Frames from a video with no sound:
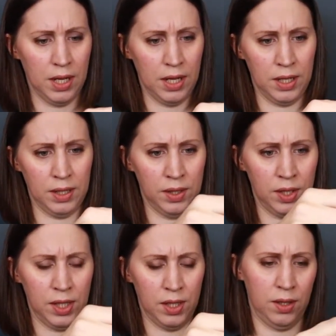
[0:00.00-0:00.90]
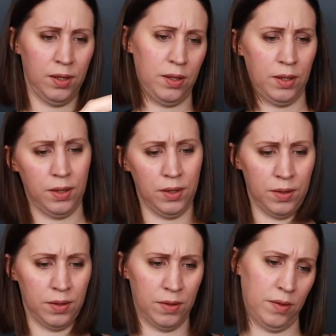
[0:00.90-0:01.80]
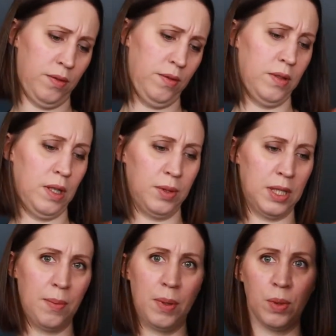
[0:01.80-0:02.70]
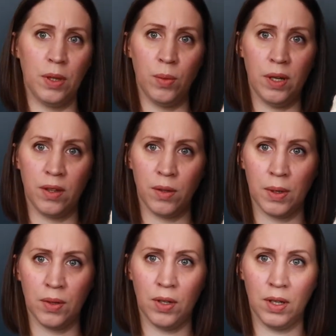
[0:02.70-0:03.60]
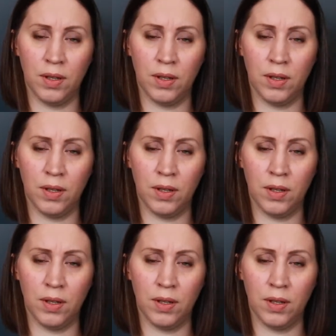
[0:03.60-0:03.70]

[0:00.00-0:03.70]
until I was happy with the width around